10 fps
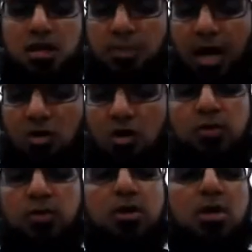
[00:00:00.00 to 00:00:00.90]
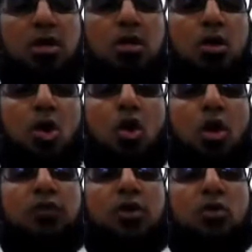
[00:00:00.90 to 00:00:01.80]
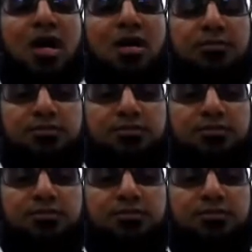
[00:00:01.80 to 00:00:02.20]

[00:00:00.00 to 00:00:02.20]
part of the miracle of the Quran.